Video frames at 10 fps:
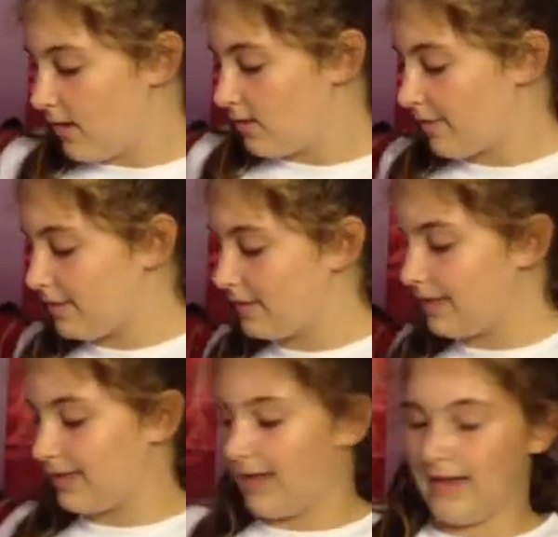So I'm just
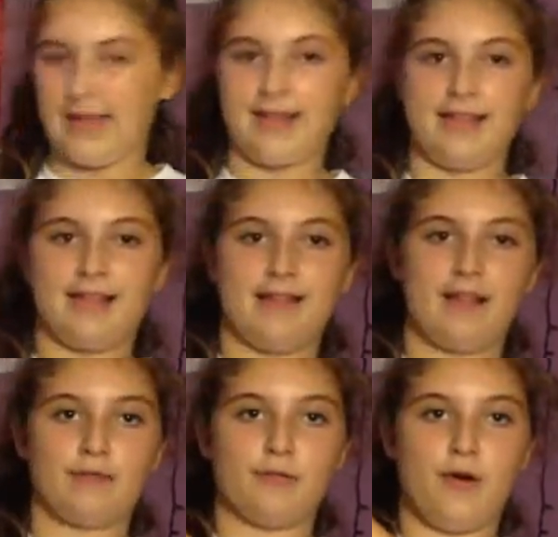gonna set it like this and
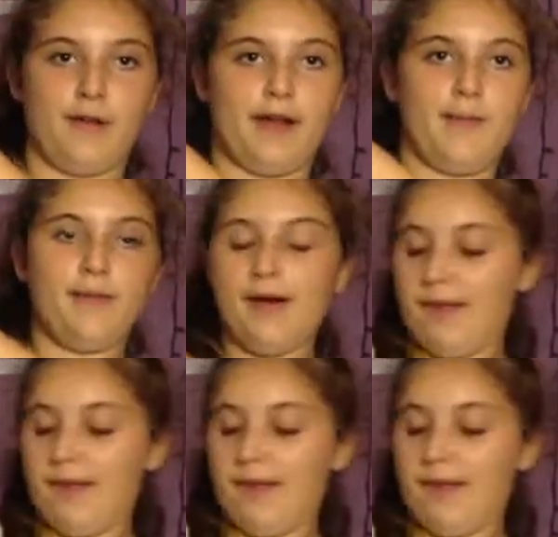then roll it up